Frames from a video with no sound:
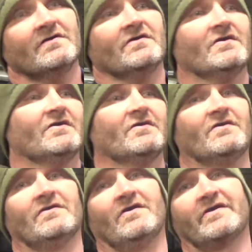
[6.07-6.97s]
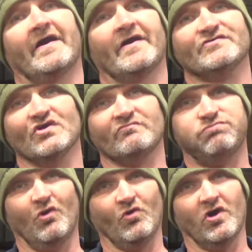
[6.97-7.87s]
Oh, car just
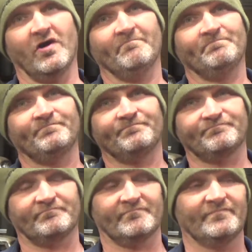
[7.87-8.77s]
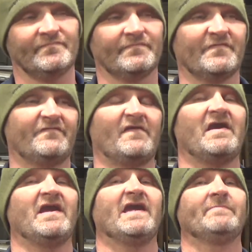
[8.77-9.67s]
pulled up. The
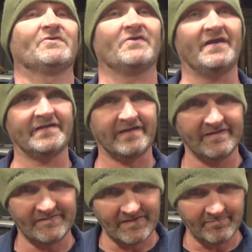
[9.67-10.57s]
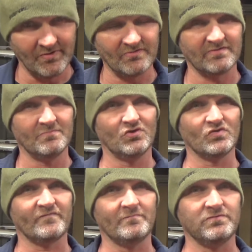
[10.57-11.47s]
same crackheads that built the
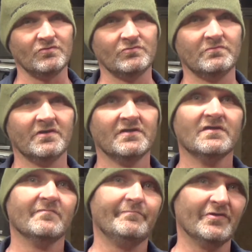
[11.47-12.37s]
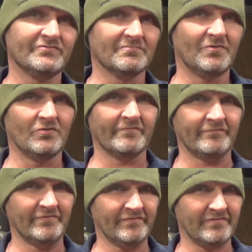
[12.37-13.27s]
motor for Blue built the motor
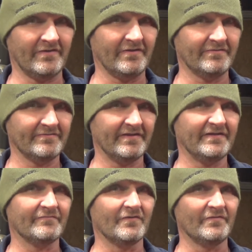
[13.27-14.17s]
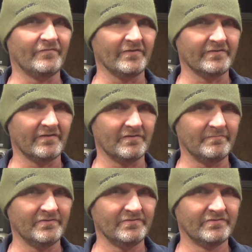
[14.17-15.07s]
for this car. And it runs like
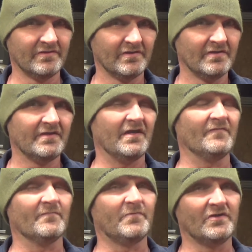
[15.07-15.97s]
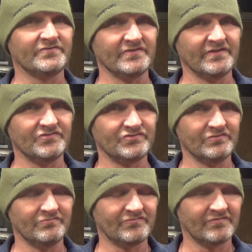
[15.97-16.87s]
garbage, has a bunch of
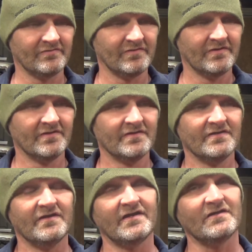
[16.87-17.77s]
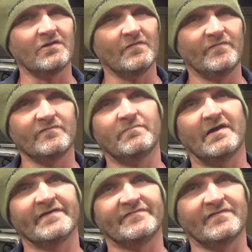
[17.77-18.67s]
issues. And I love this
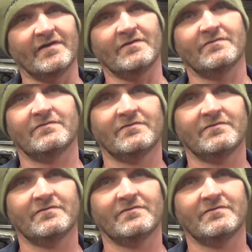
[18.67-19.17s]
body style.